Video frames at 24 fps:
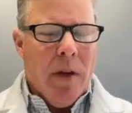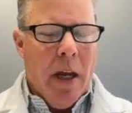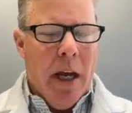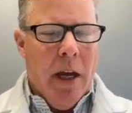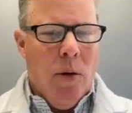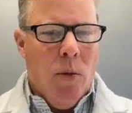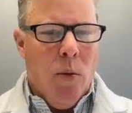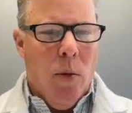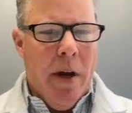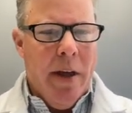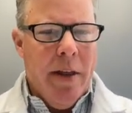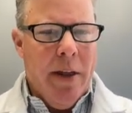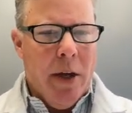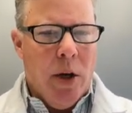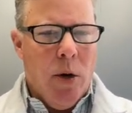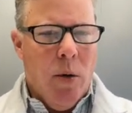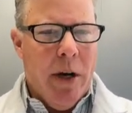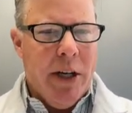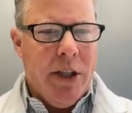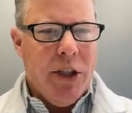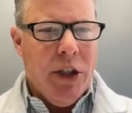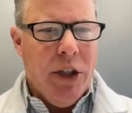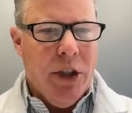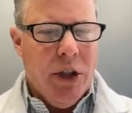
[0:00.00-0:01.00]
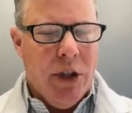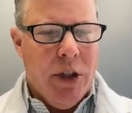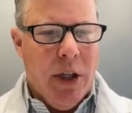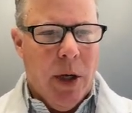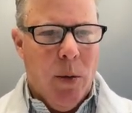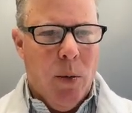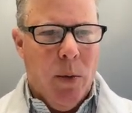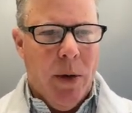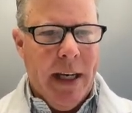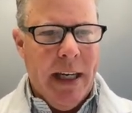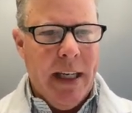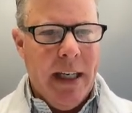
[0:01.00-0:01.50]
And one of the questions
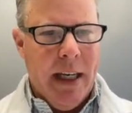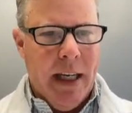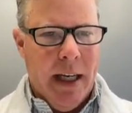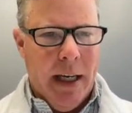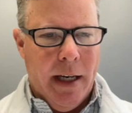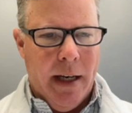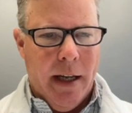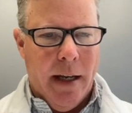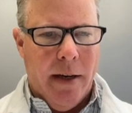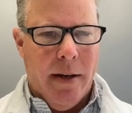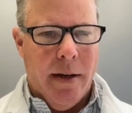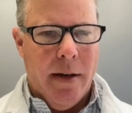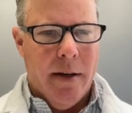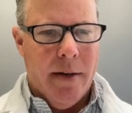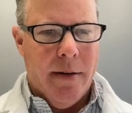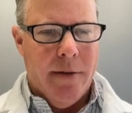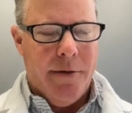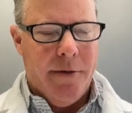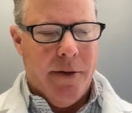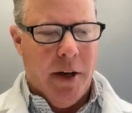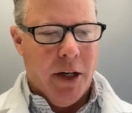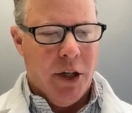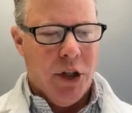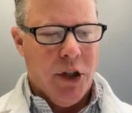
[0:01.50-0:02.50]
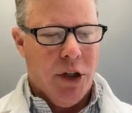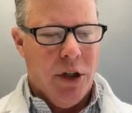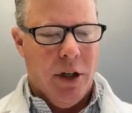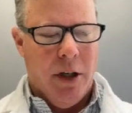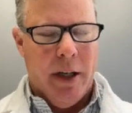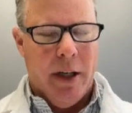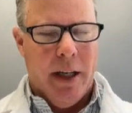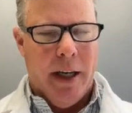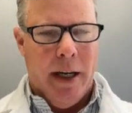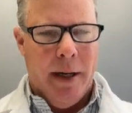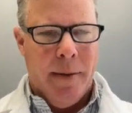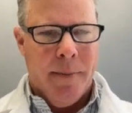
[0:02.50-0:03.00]
that we needed
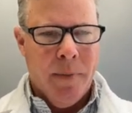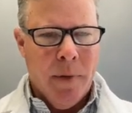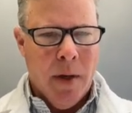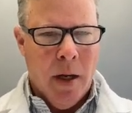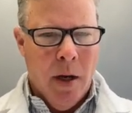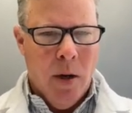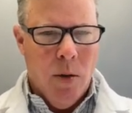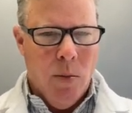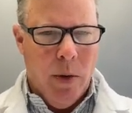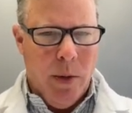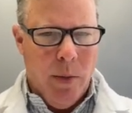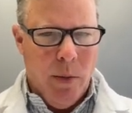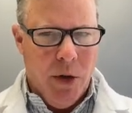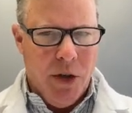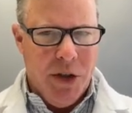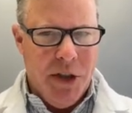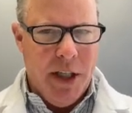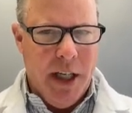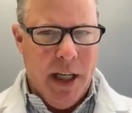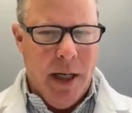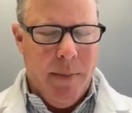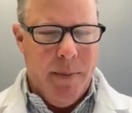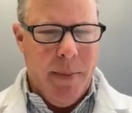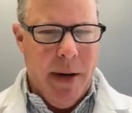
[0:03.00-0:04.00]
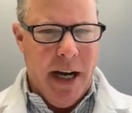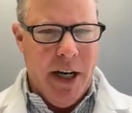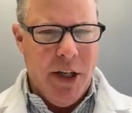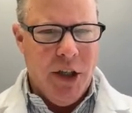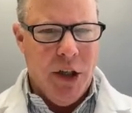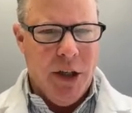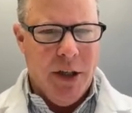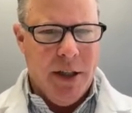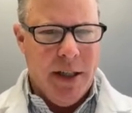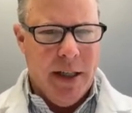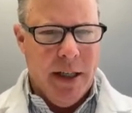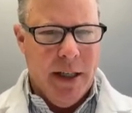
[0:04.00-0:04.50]
functionally when we're seeing
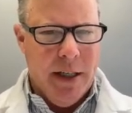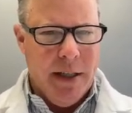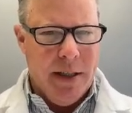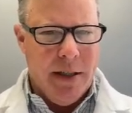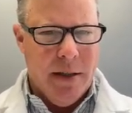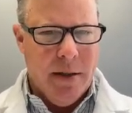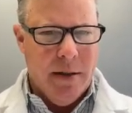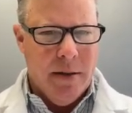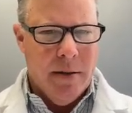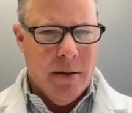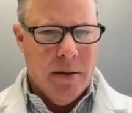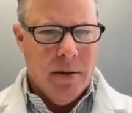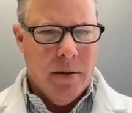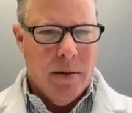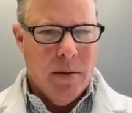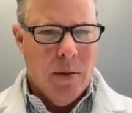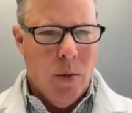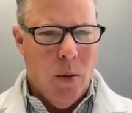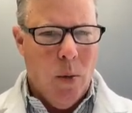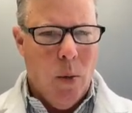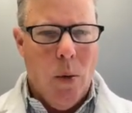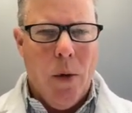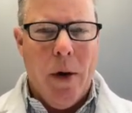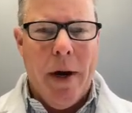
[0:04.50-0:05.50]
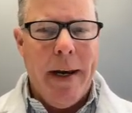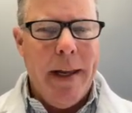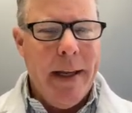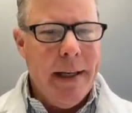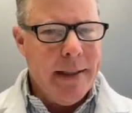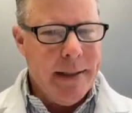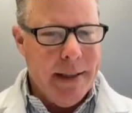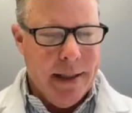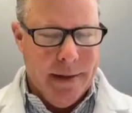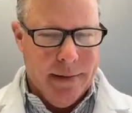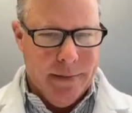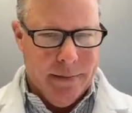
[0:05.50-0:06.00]
patients is, what
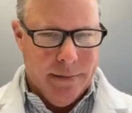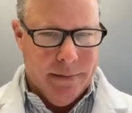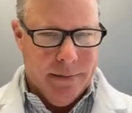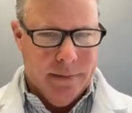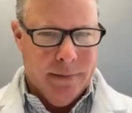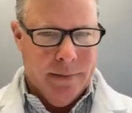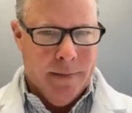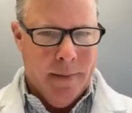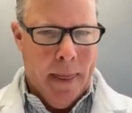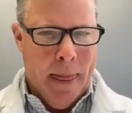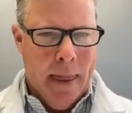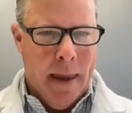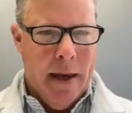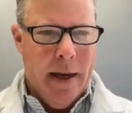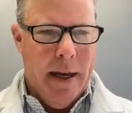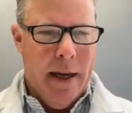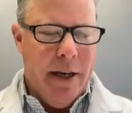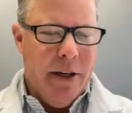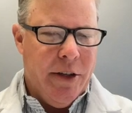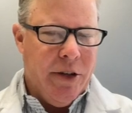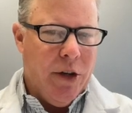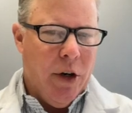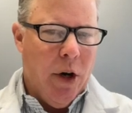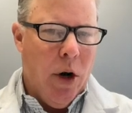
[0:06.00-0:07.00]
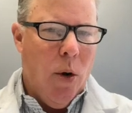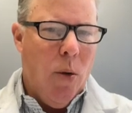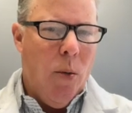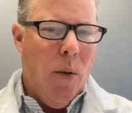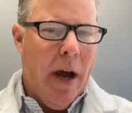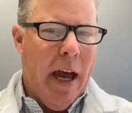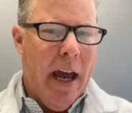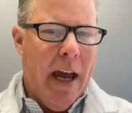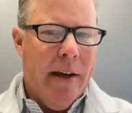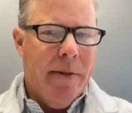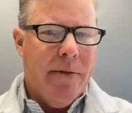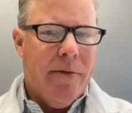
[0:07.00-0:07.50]
is it? Is there a
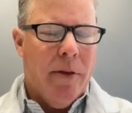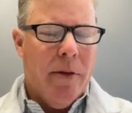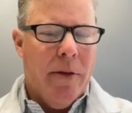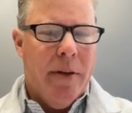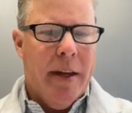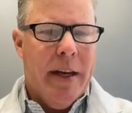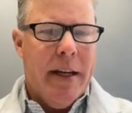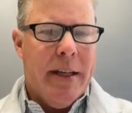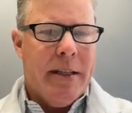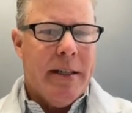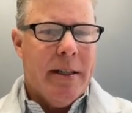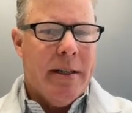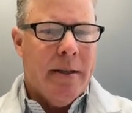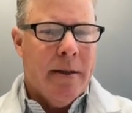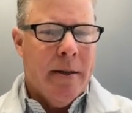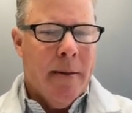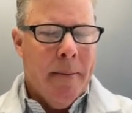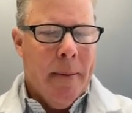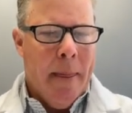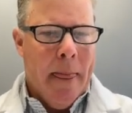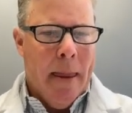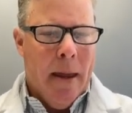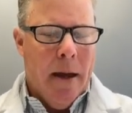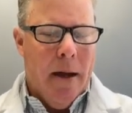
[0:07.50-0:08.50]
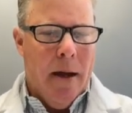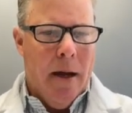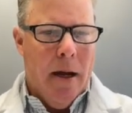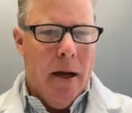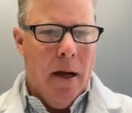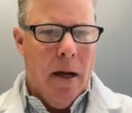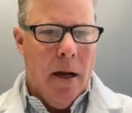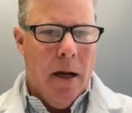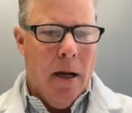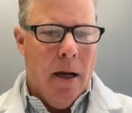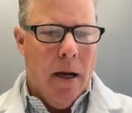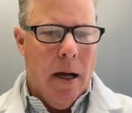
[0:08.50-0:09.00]
way for this
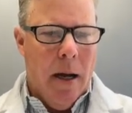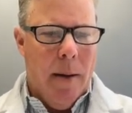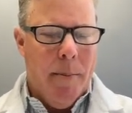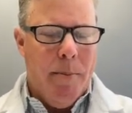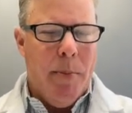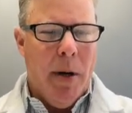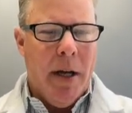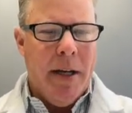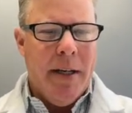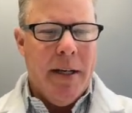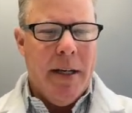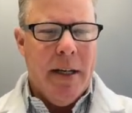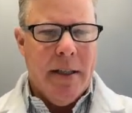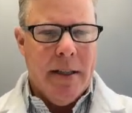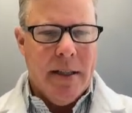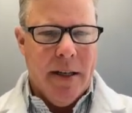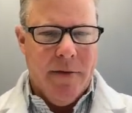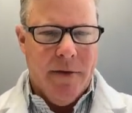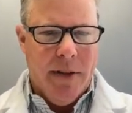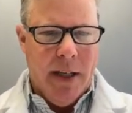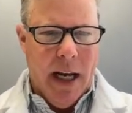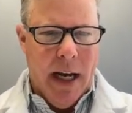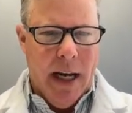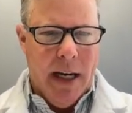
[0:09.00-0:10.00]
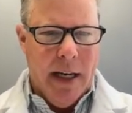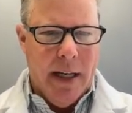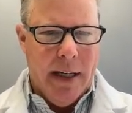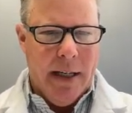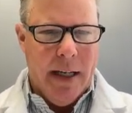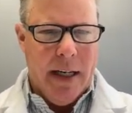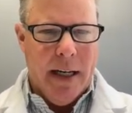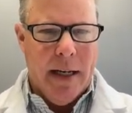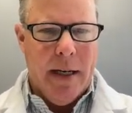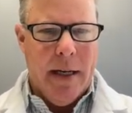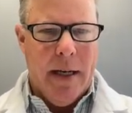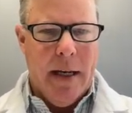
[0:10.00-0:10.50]
abundance of data
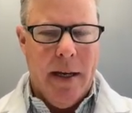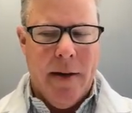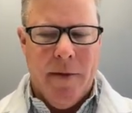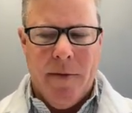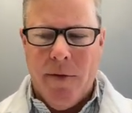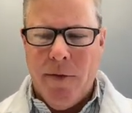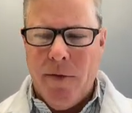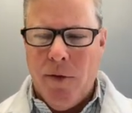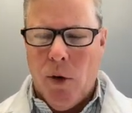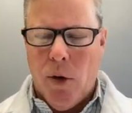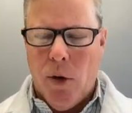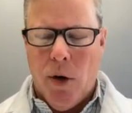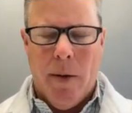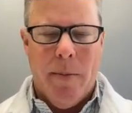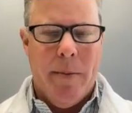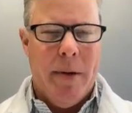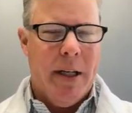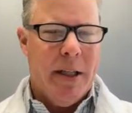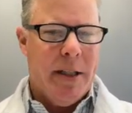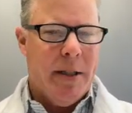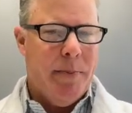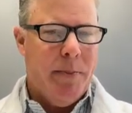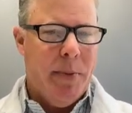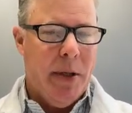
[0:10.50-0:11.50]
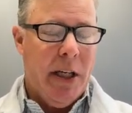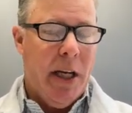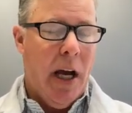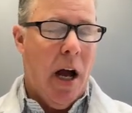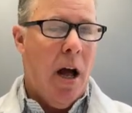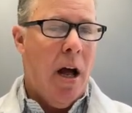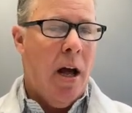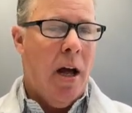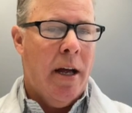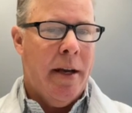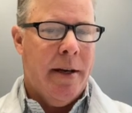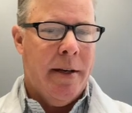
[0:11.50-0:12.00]
to inform us
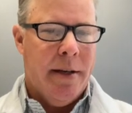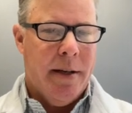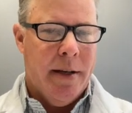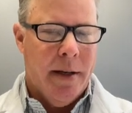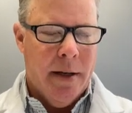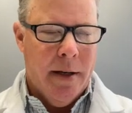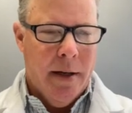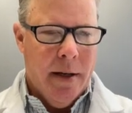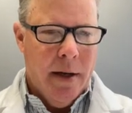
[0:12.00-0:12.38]
beyond